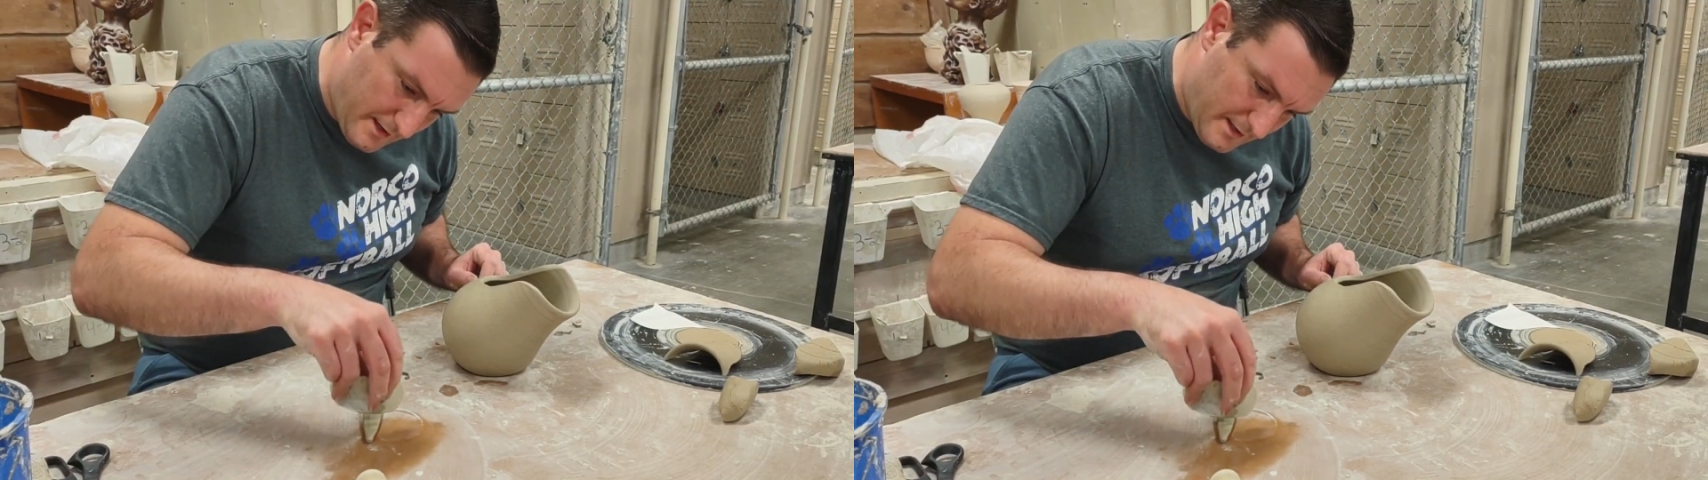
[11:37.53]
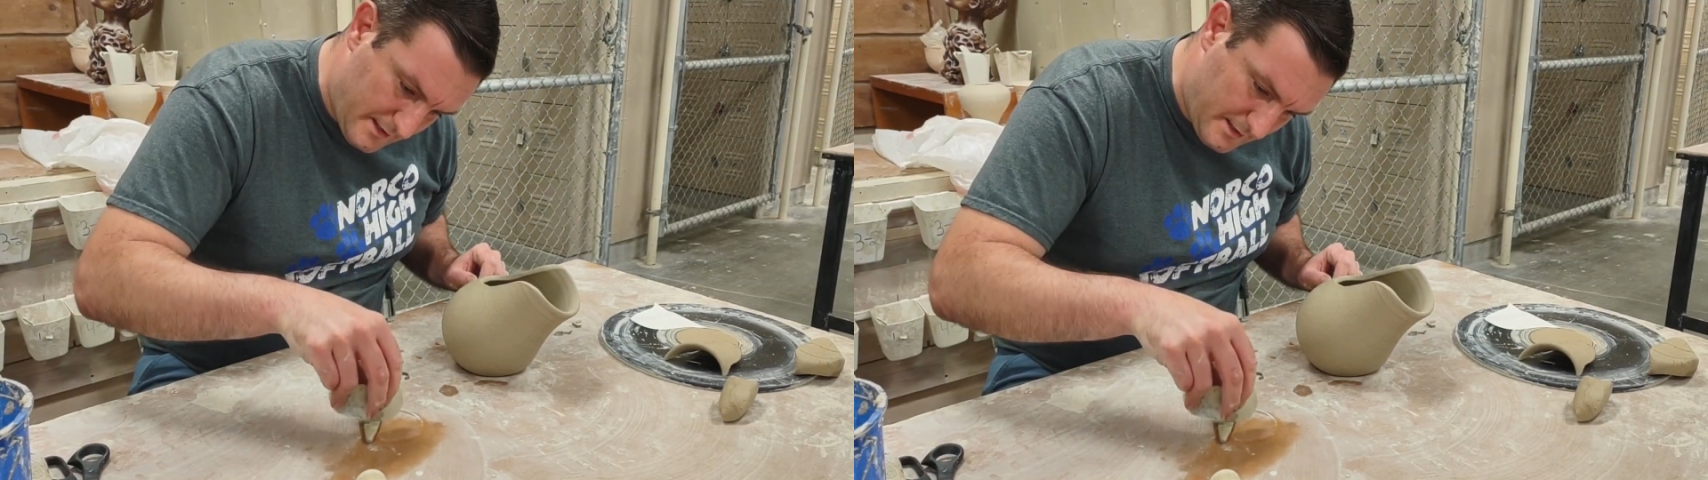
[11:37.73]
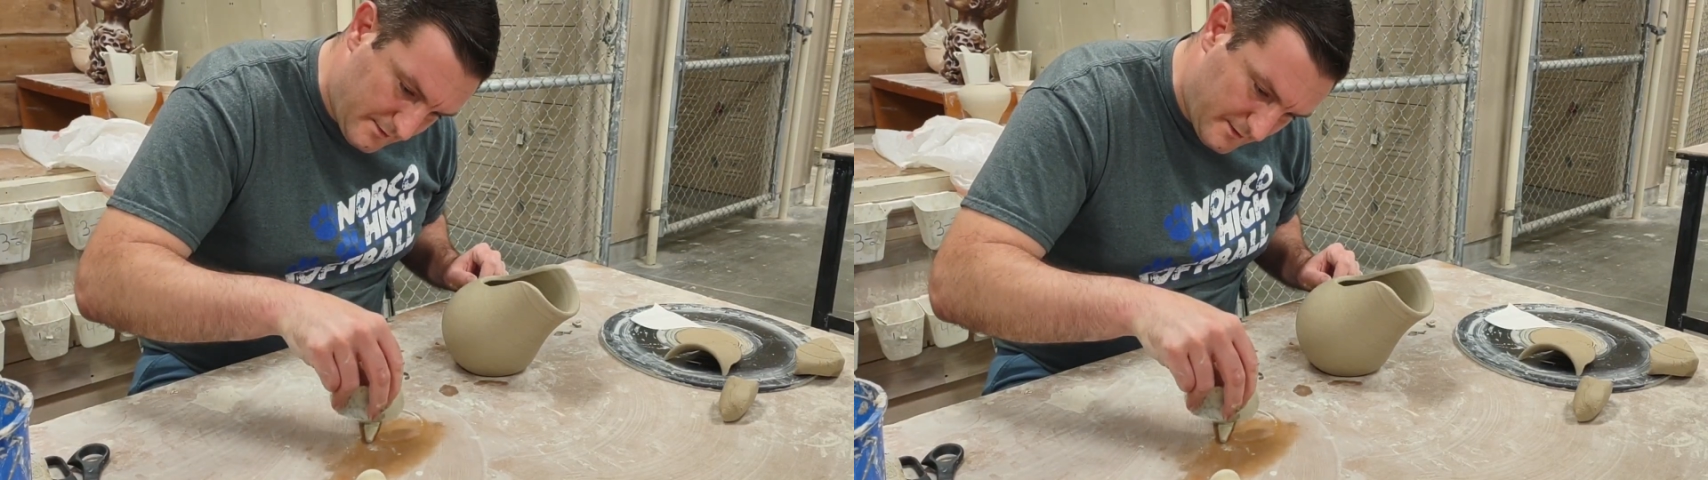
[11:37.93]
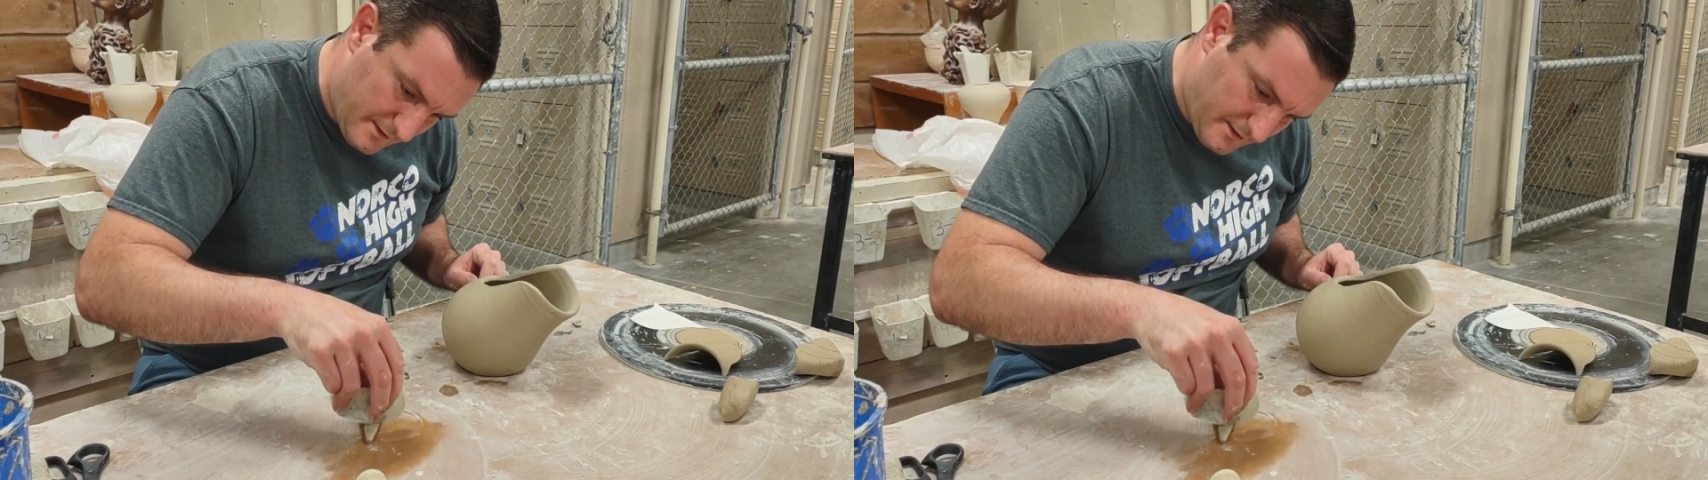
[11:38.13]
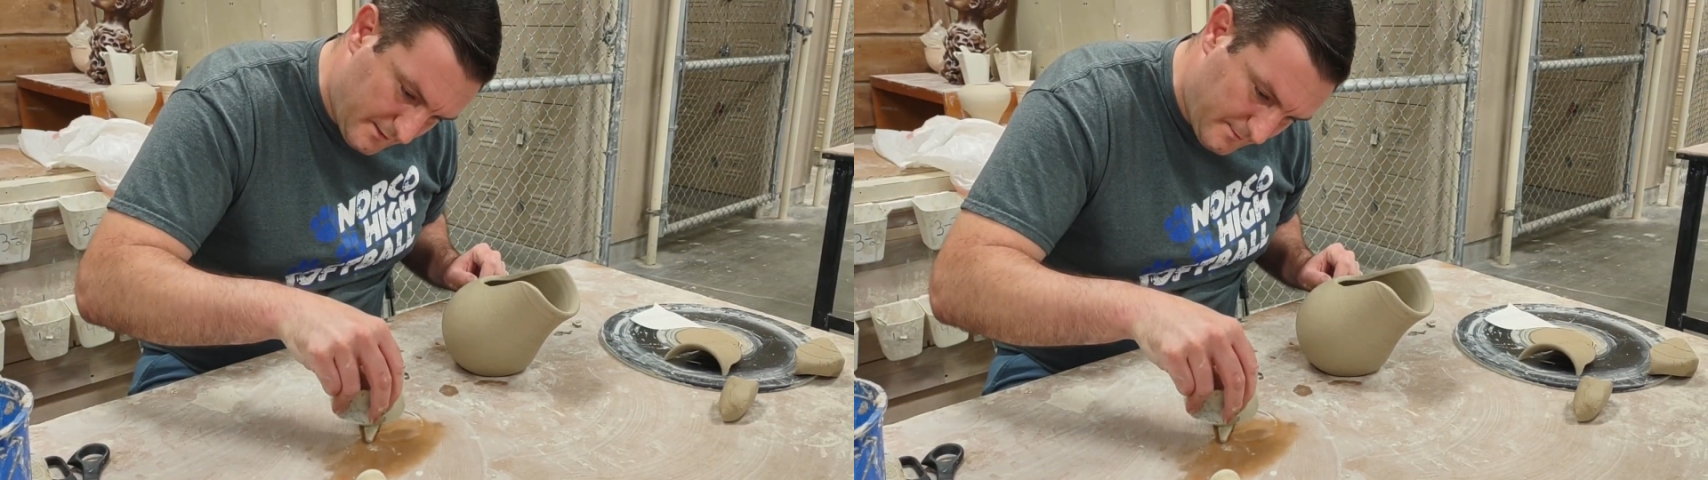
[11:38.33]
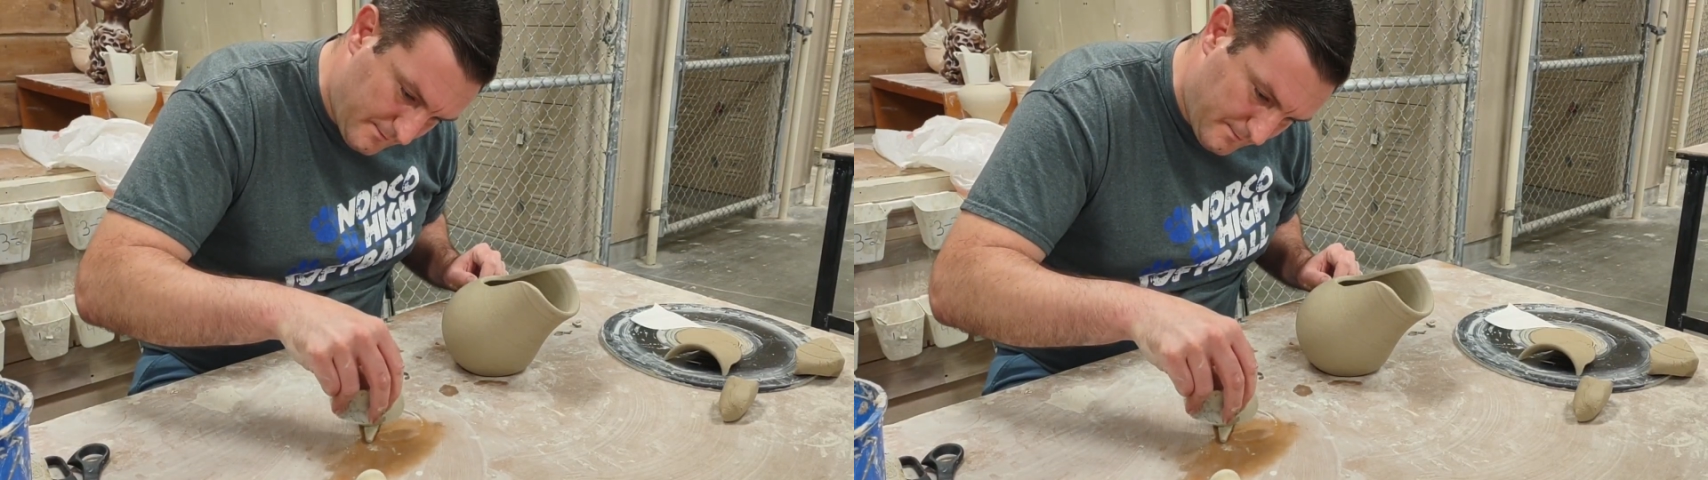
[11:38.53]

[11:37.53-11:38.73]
edge off of here.